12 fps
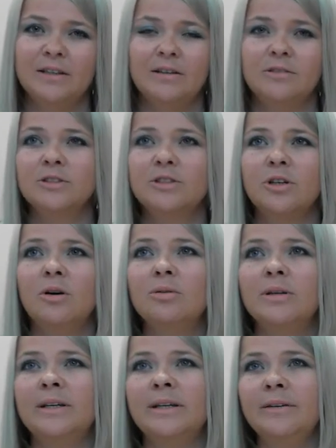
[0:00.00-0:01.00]
not
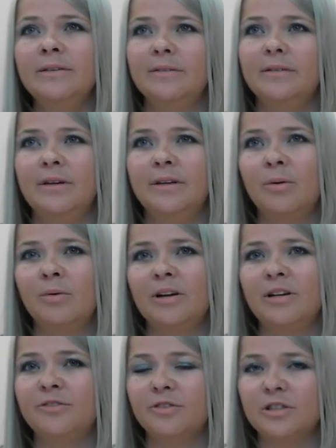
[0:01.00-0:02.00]
only in our
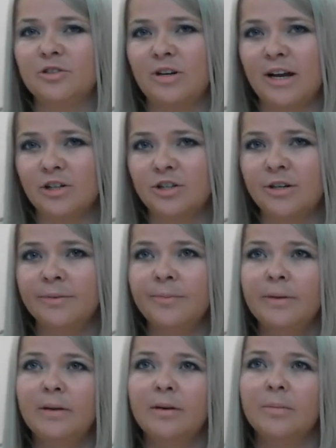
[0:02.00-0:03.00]
infrastructure,
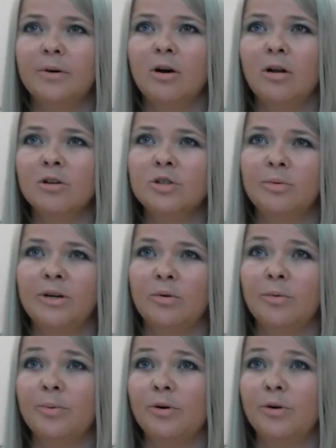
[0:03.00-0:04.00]
but also in
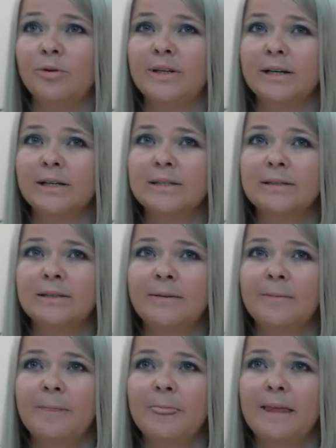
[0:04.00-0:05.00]
our products.
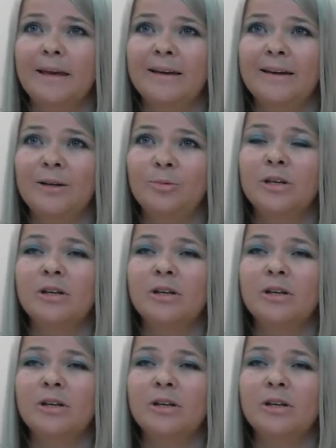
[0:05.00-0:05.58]
And we